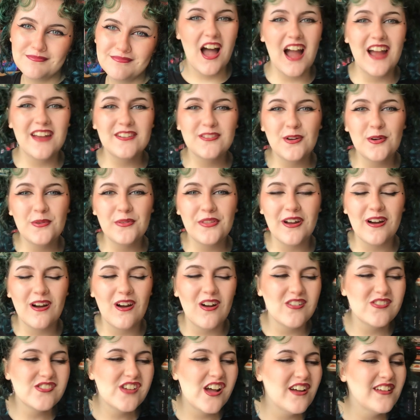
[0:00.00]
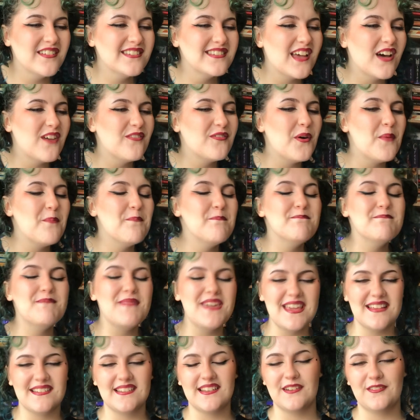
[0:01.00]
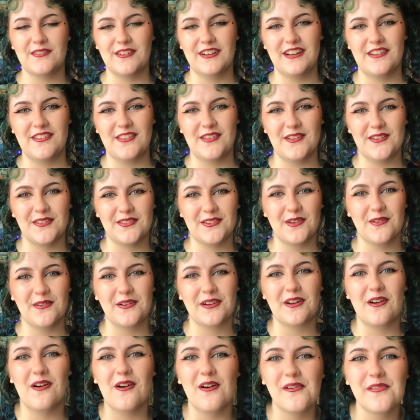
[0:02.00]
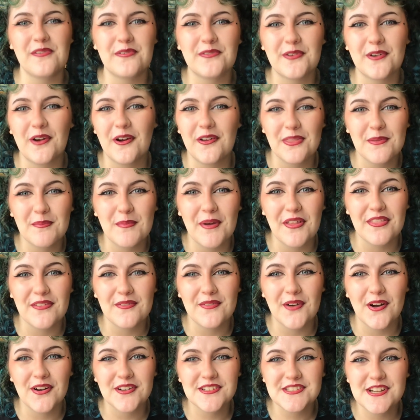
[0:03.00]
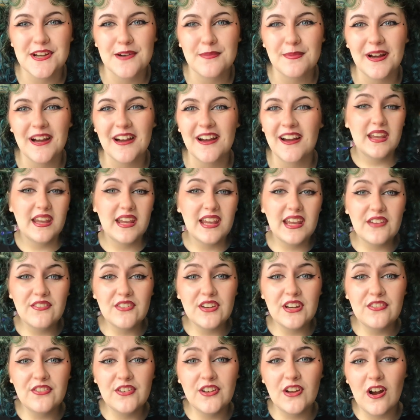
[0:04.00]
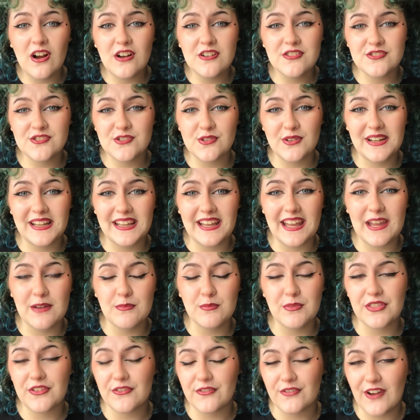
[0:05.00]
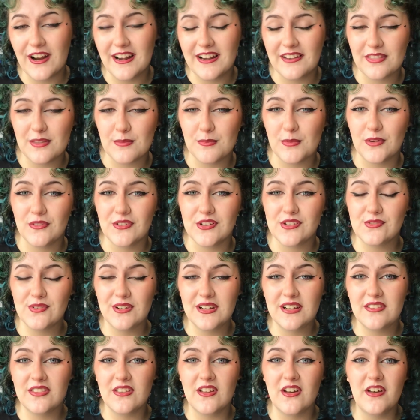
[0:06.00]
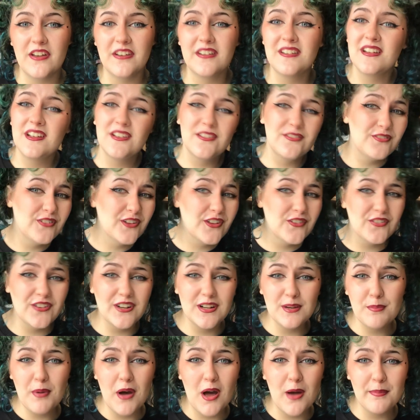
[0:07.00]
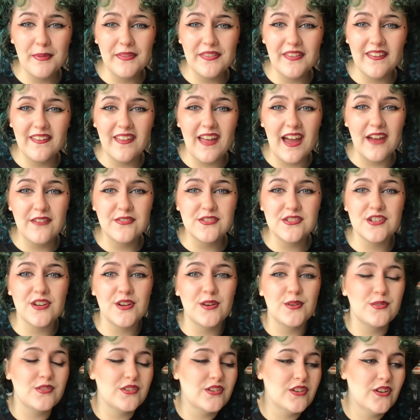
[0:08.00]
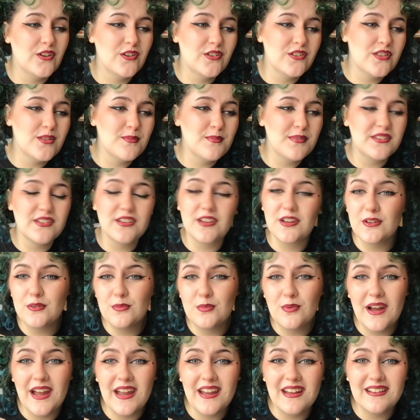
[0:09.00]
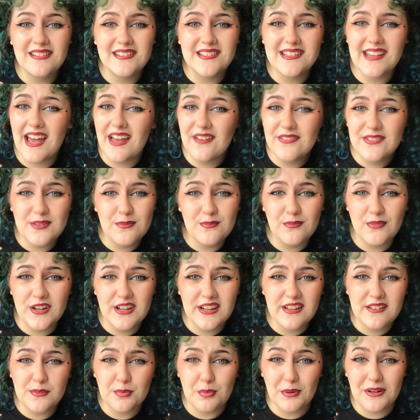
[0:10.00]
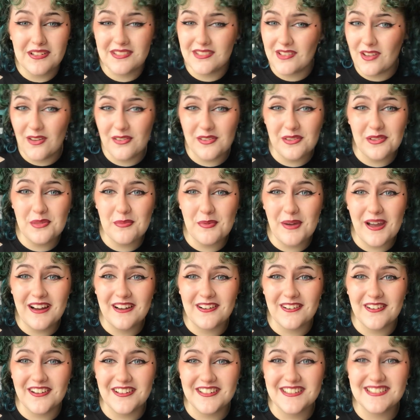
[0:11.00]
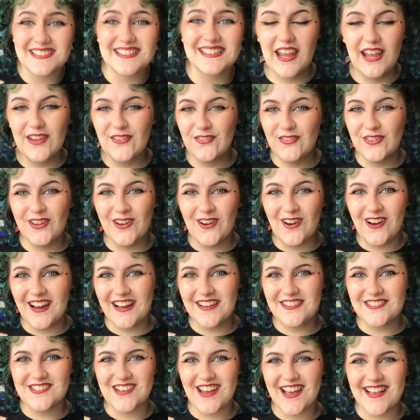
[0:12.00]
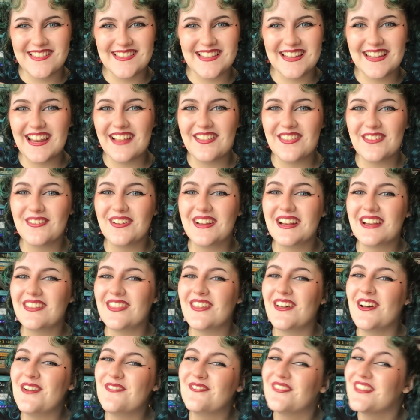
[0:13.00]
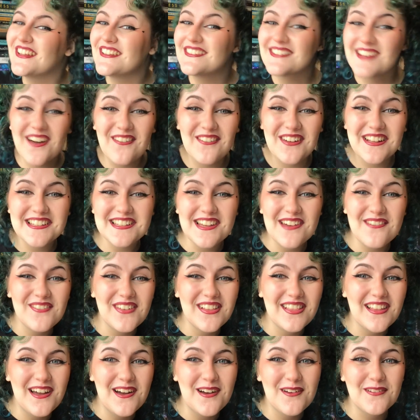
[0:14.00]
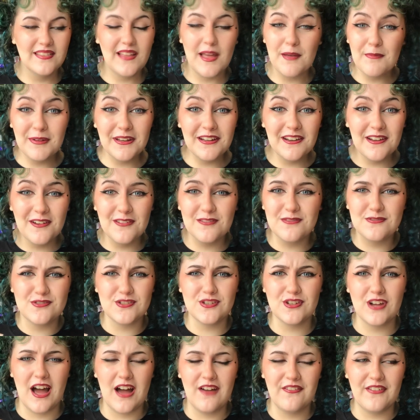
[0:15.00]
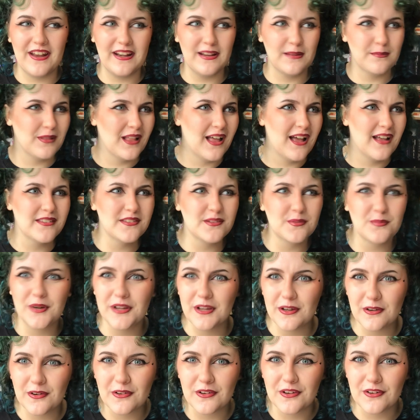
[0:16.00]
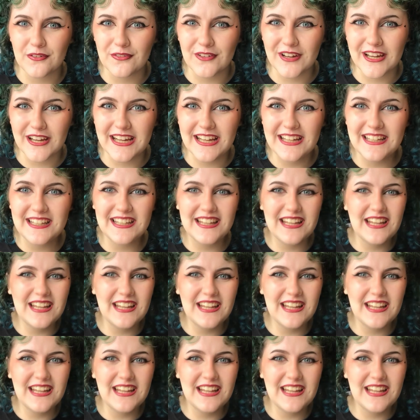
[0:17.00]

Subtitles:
I know there are tons of amazing readathons going on throughout the month of October. Even if you aren't joining in with the Fright at the Movies readathon, feel free to pop in the live shows. Use them as a good way to have some reading sprints on in the background. If you are interested in the readathon, please comment down below. Let me know, do you have any plans on what you're going to read?